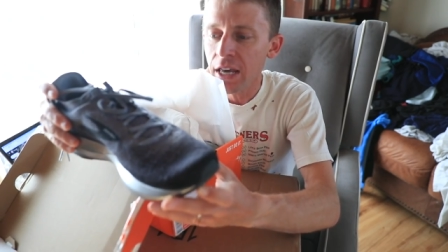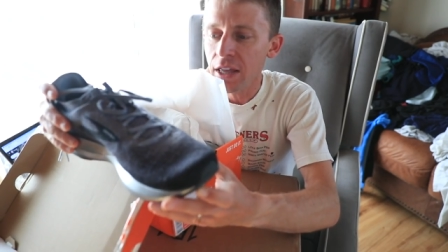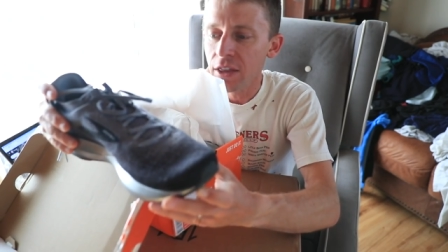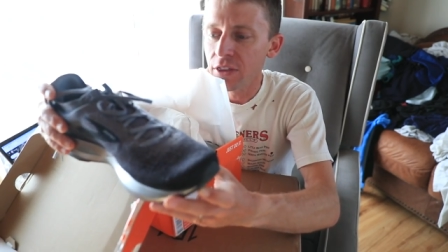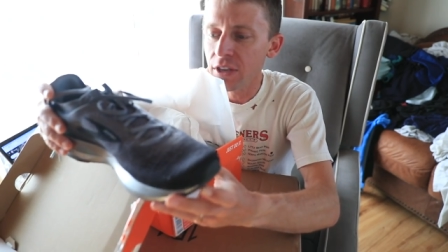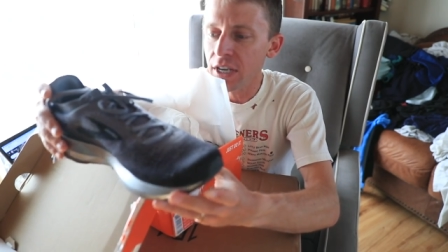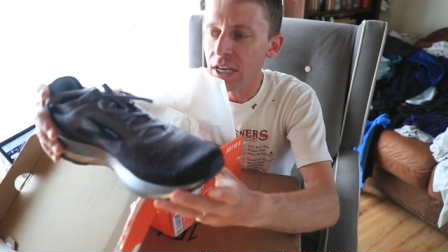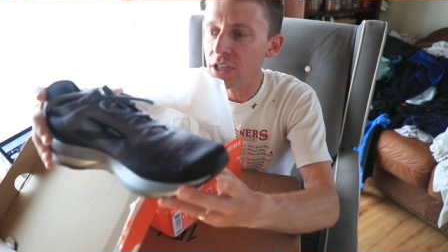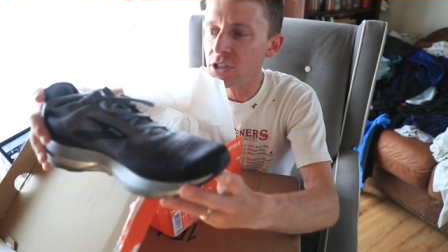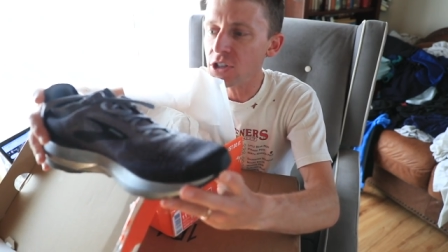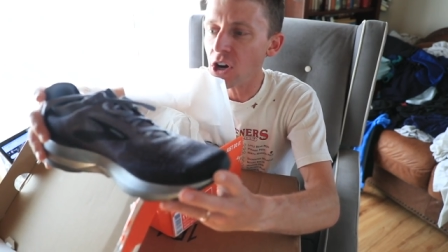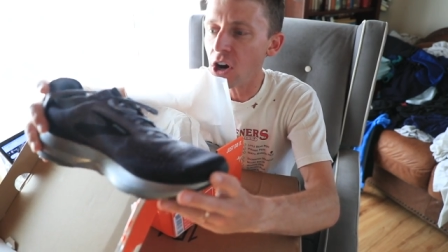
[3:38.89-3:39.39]

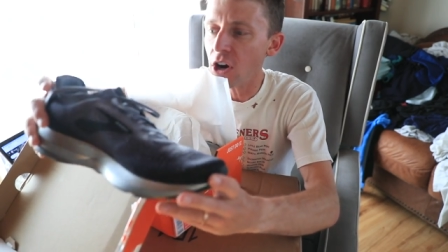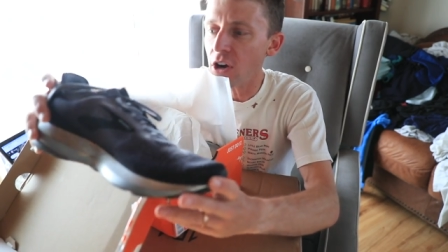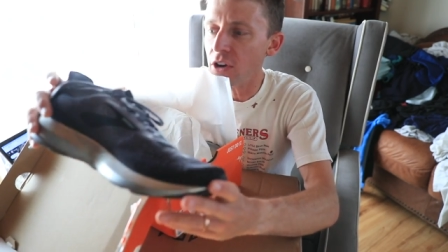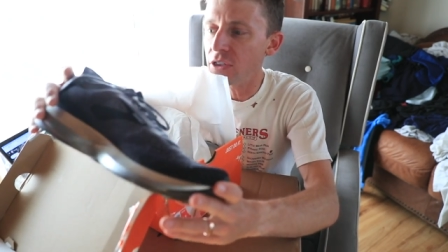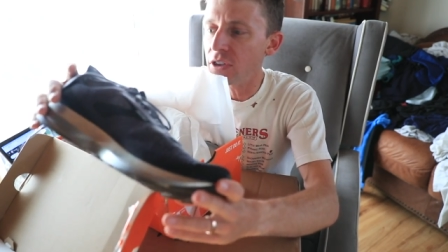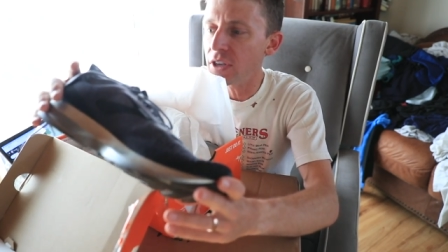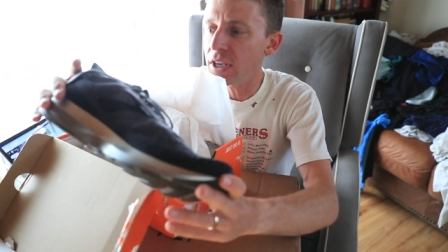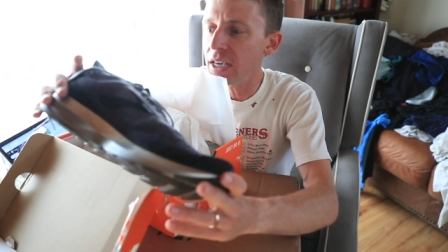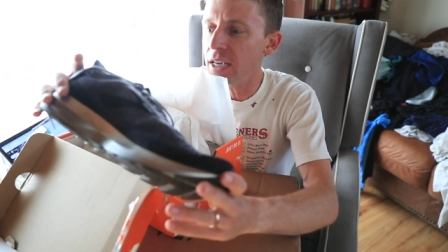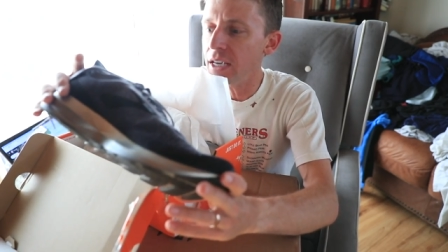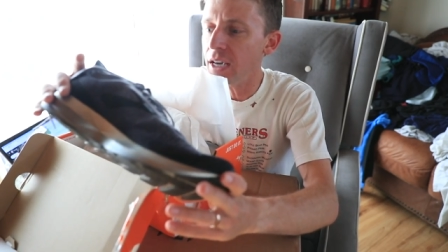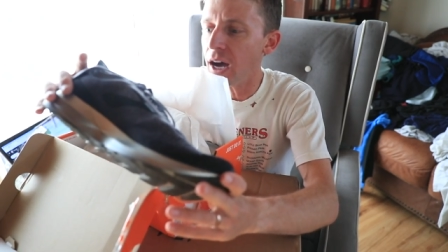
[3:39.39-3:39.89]
These are
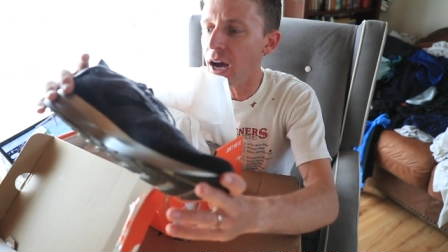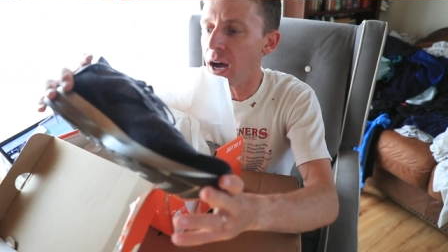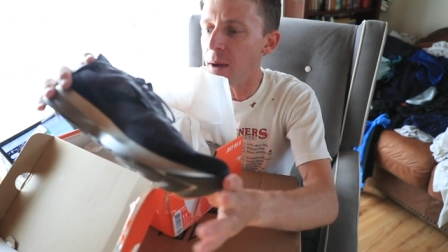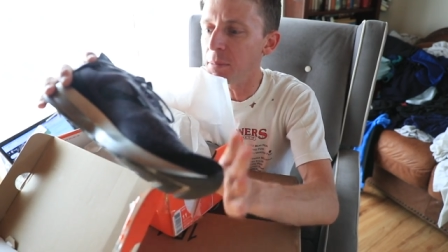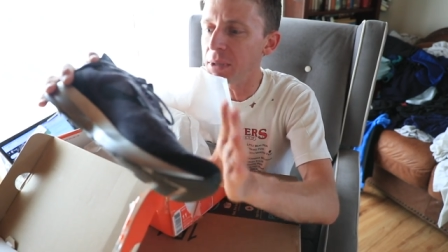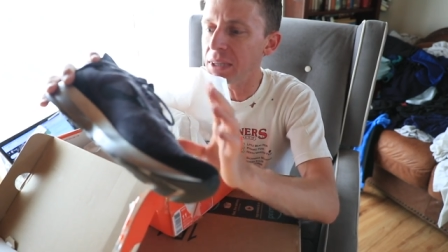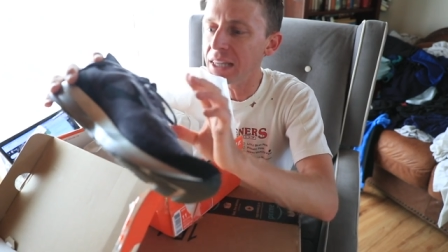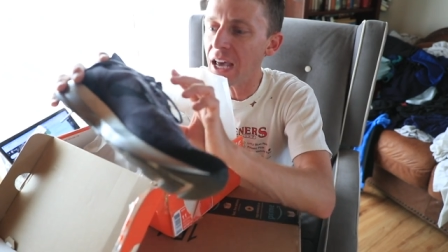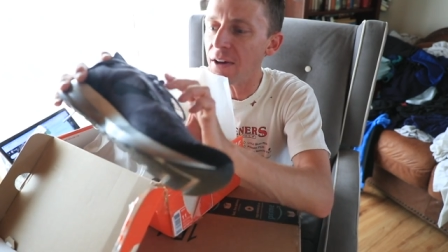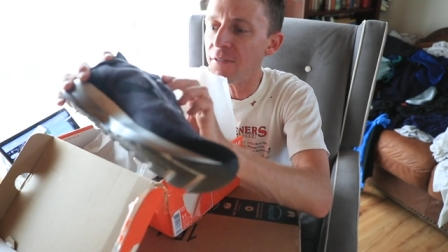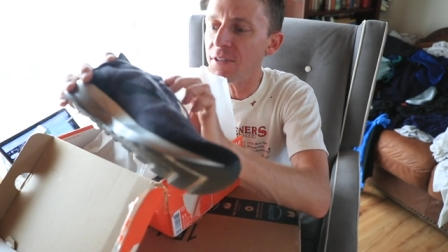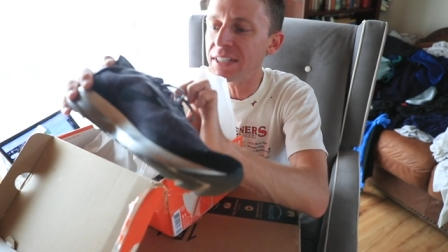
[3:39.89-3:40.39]
the
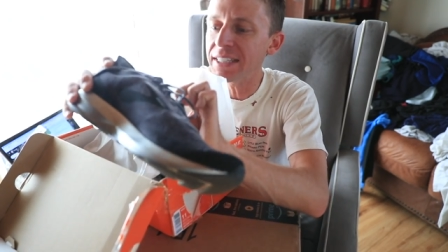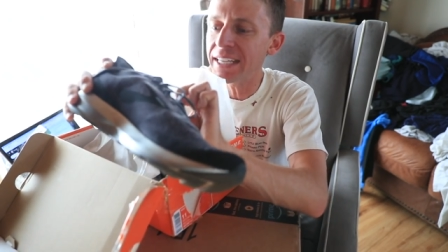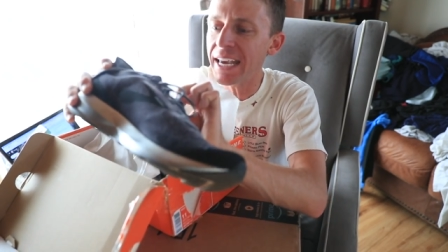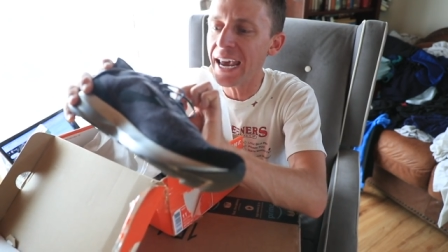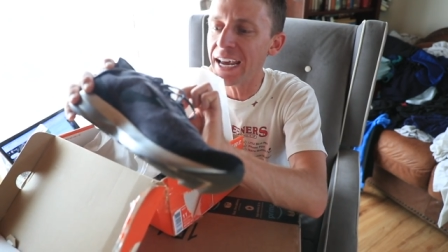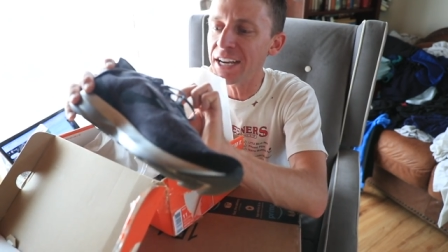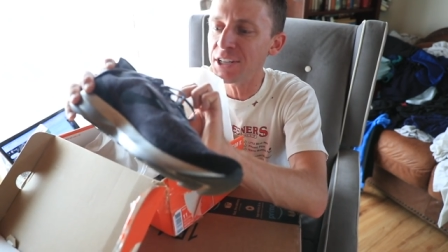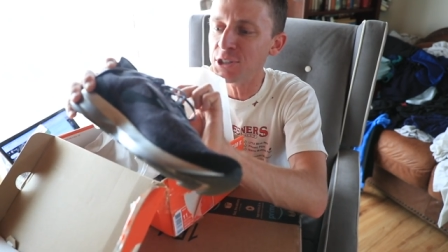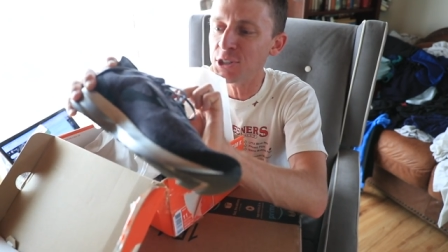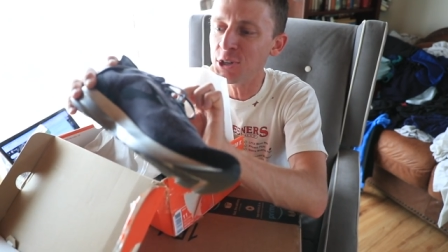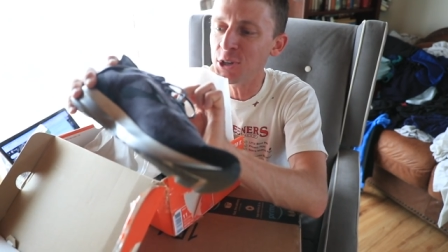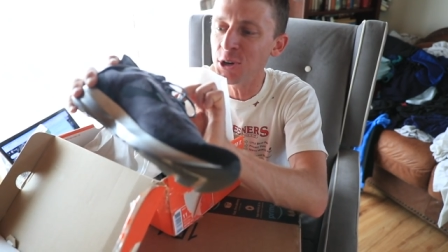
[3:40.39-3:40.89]
um,
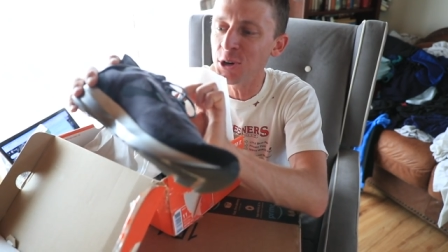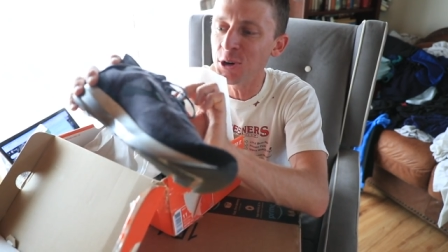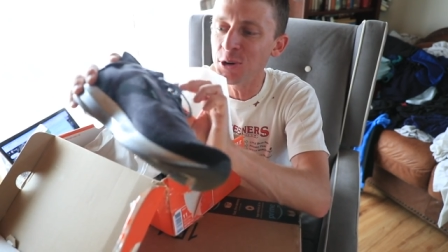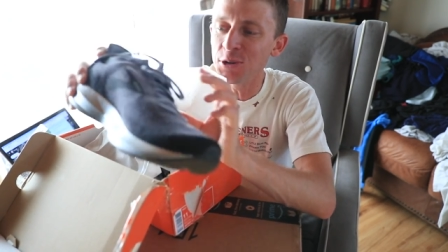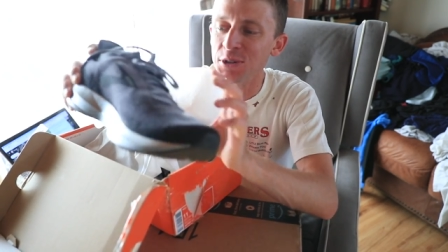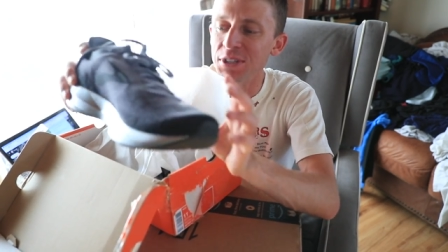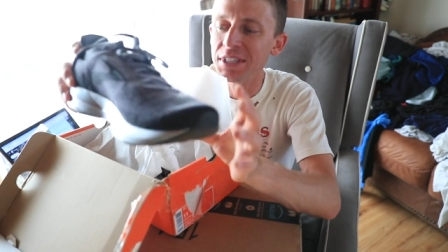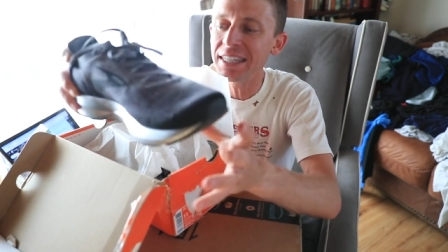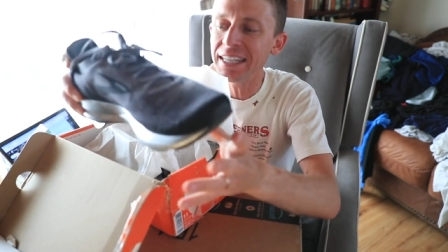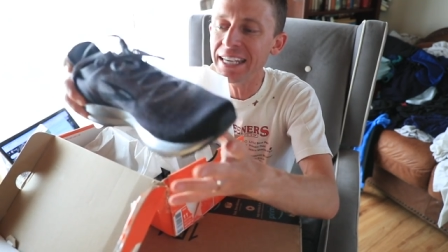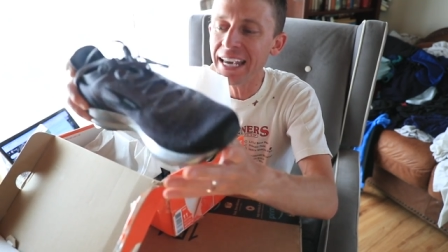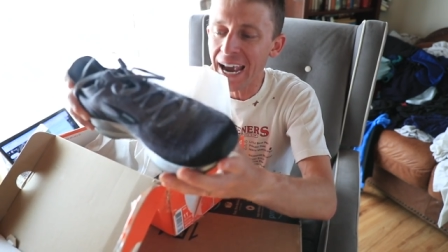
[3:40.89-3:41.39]
Levitate
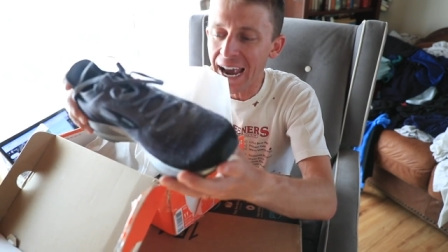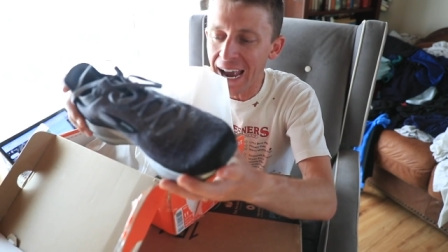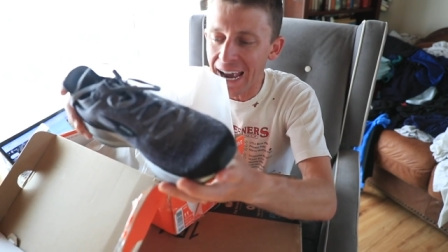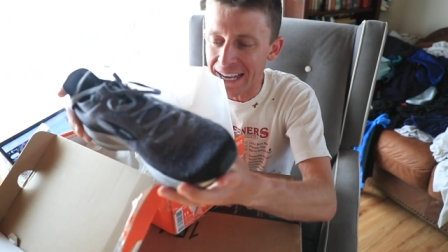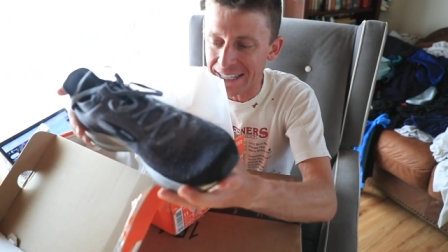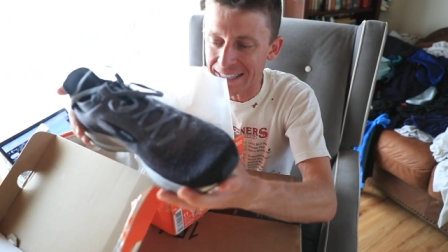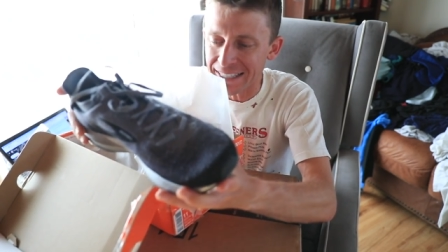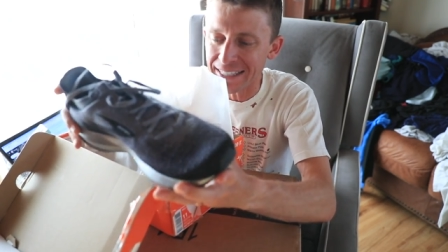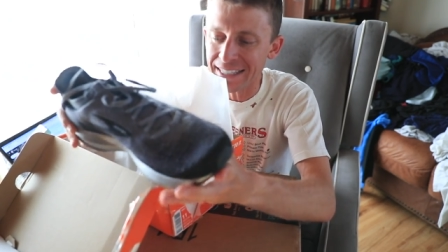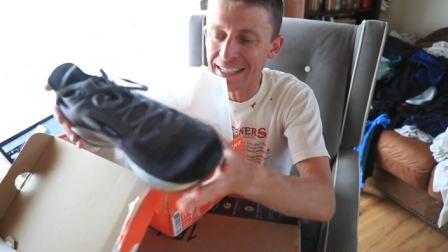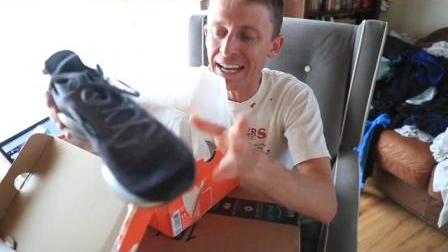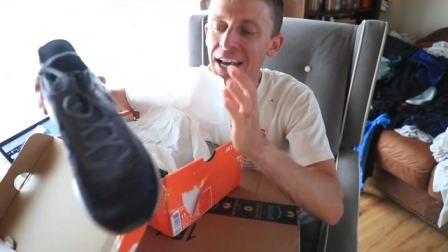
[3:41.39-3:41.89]
twos,
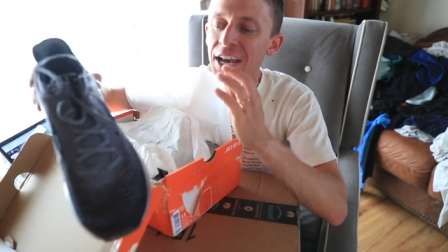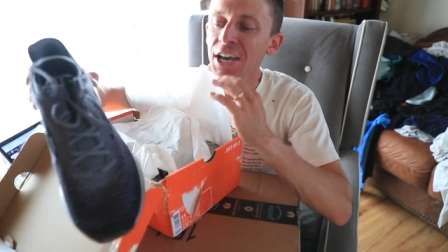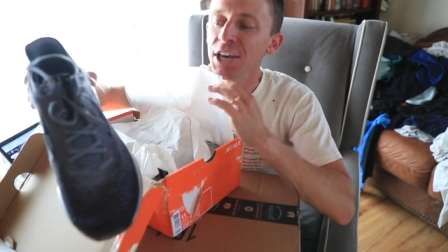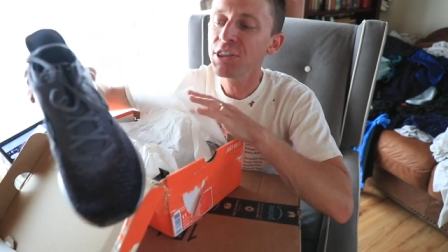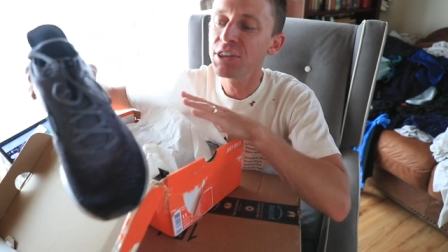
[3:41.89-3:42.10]
yes.